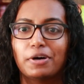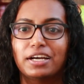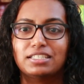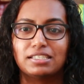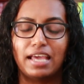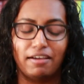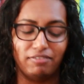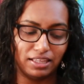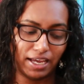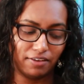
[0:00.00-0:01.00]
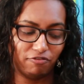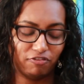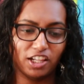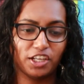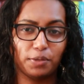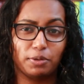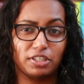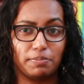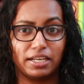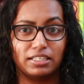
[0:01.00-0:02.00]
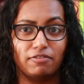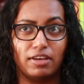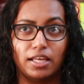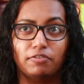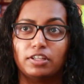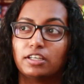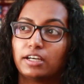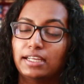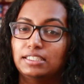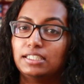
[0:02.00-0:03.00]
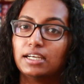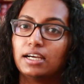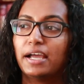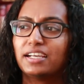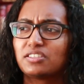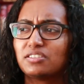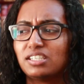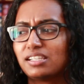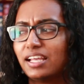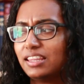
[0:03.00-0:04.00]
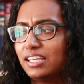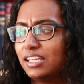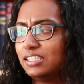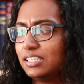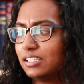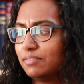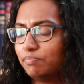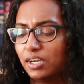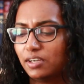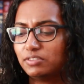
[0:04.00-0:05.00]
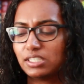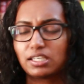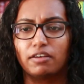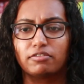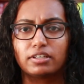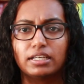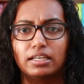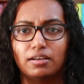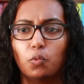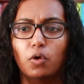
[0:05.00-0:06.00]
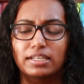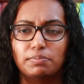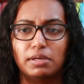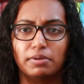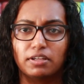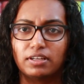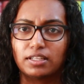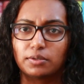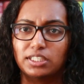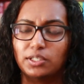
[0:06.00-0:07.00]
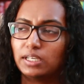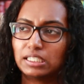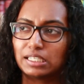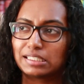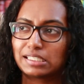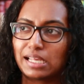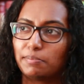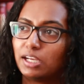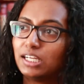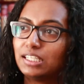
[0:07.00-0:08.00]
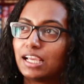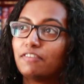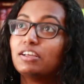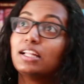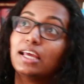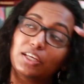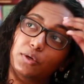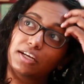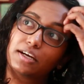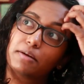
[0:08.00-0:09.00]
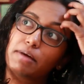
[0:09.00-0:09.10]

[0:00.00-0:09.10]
but just having that fuller perspective and that fuller idea. I also just like the idea idea of just covering what people of color were doing during this time period. Like I feel like you hear